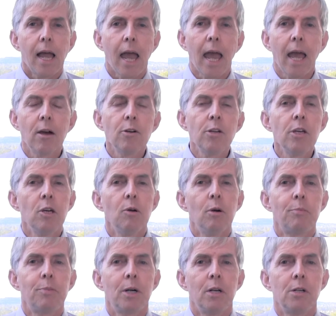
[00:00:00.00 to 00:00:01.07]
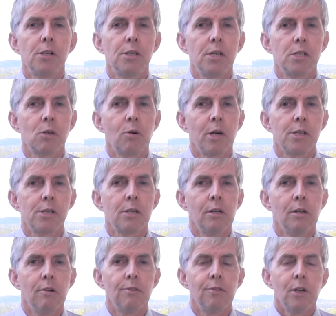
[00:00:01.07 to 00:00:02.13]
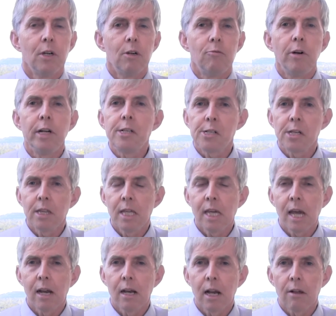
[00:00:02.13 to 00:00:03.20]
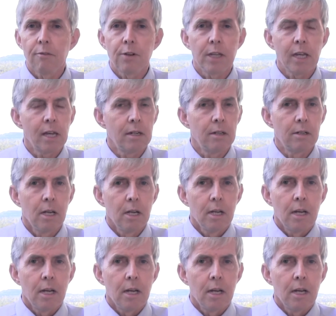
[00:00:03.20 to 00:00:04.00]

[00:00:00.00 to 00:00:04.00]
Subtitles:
How do you approach this question of reaching the unlovely and